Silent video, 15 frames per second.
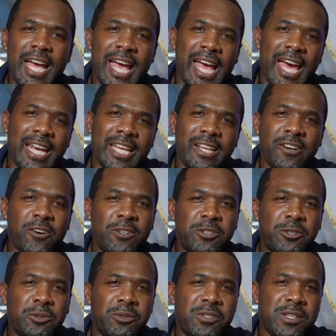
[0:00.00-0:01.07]
edit or
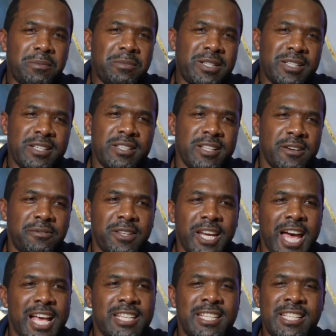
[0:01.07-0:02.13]
do some of the stuff that
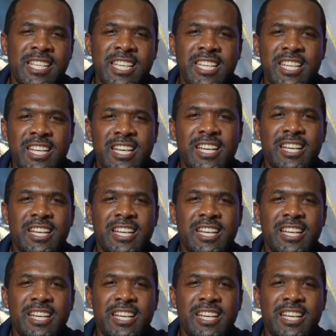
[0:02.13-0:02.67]
I see.